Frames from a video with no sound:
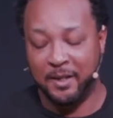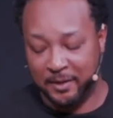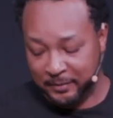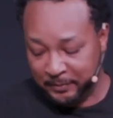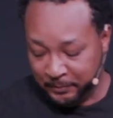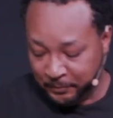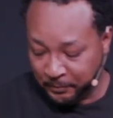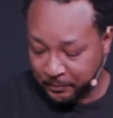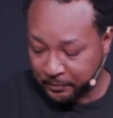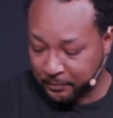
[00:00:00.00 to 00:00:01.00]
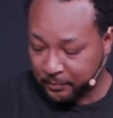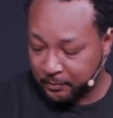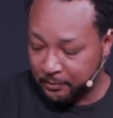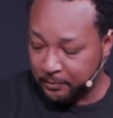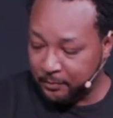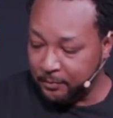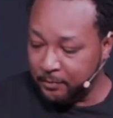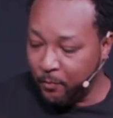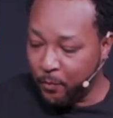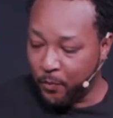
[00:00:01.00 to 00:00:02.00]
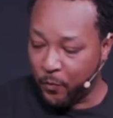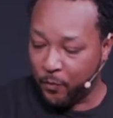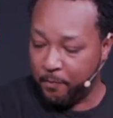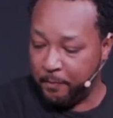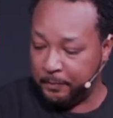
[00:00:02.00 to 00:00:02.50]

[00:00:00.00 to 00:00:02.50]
Nothing is said.